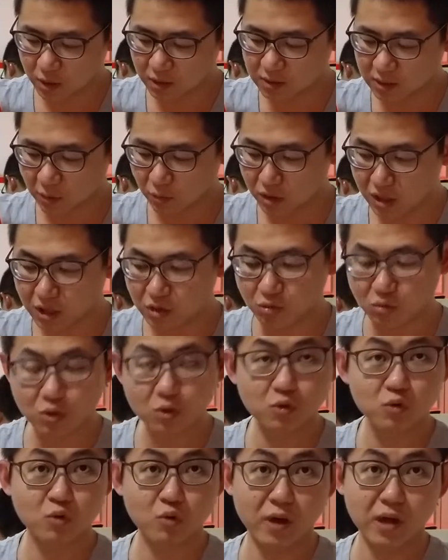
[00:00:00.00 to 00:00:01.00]
ways that we need to
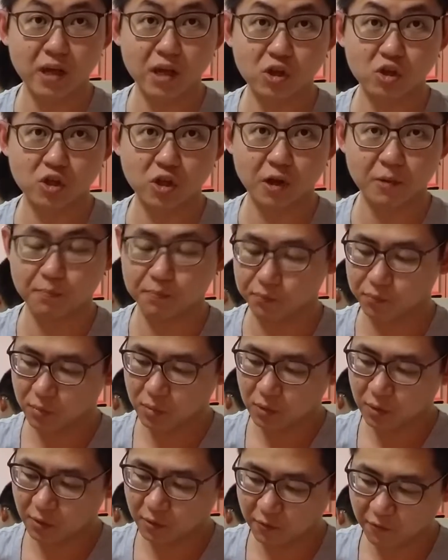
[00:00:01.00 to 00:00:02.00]
use to engage them.
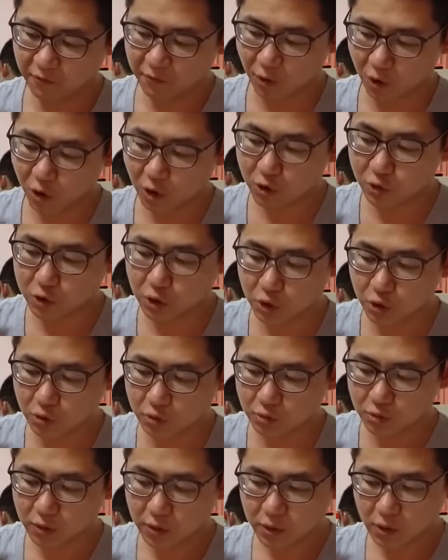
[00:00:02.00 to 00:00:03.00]
For
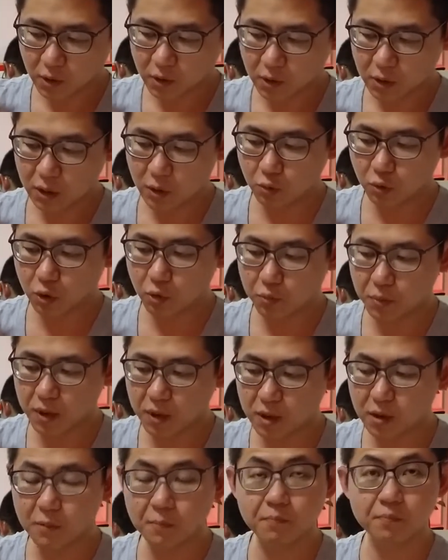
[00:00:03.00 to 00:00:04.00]
audio, it will
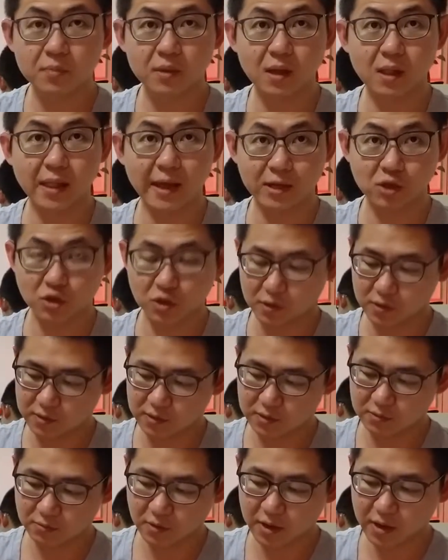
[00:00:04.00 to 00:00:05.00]
be the
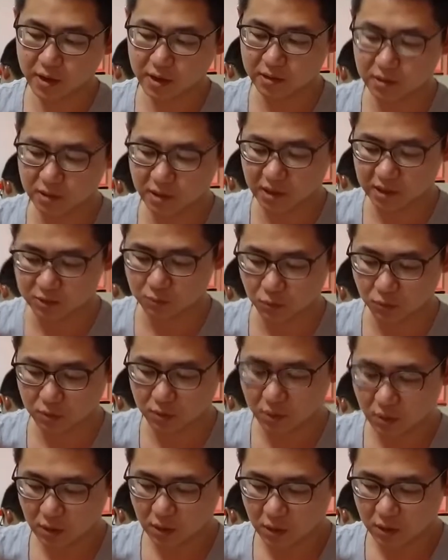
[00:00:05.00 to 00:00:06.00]
lectures, right, and the textbook.
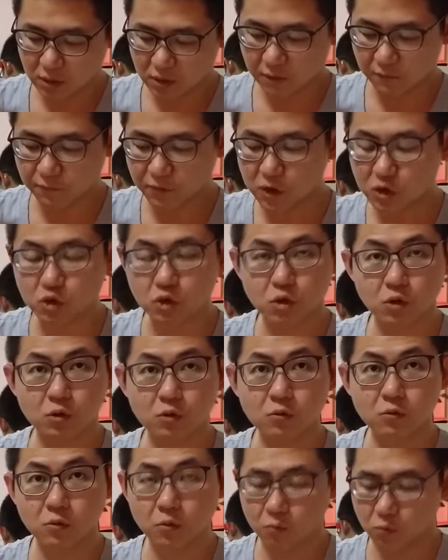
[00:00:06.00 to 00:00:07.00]
The
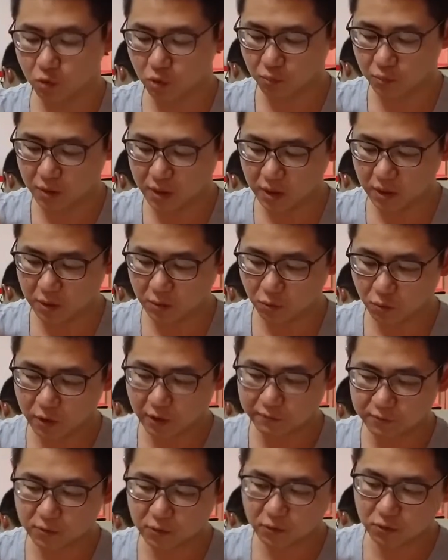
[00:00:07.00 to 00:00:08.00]
visual will be, we
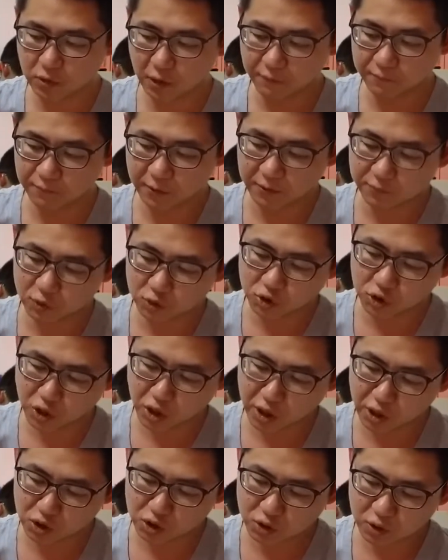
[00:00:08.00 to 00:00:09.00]
have to
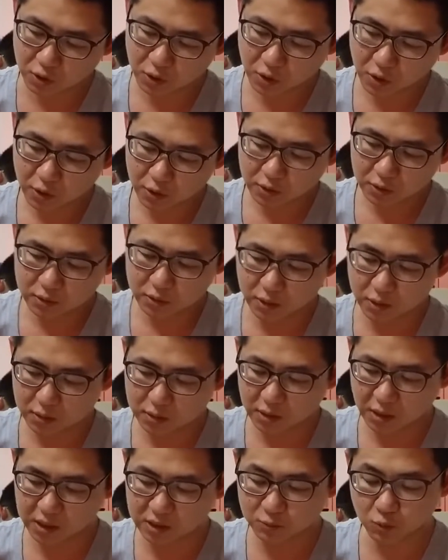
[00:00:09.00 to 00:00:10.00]
change the
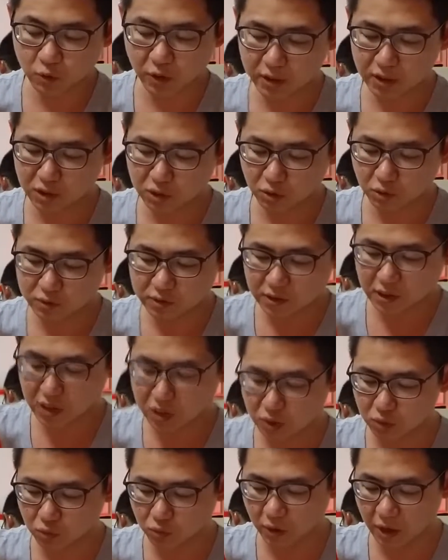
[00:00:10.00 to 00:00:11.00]
textbook and the notes
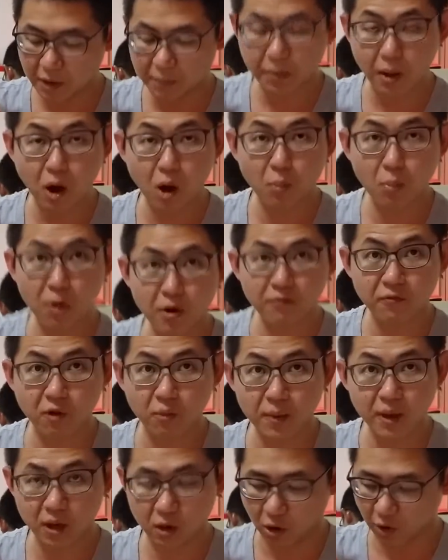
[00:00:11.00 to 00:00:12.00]
into a PowerPoint
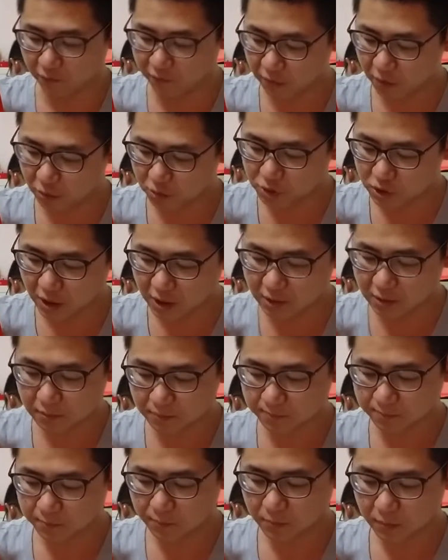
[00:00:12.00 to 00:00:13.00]
format or flowchart
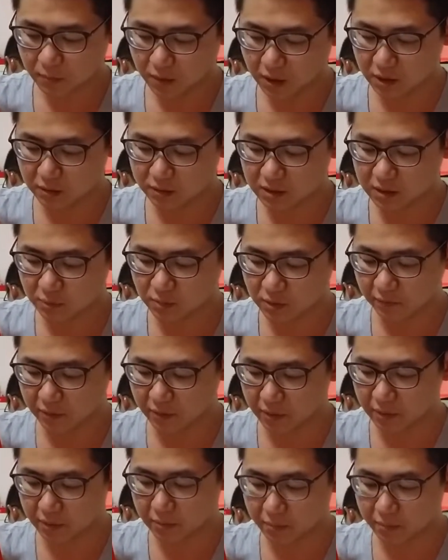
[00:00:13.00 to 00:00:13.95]
in terms of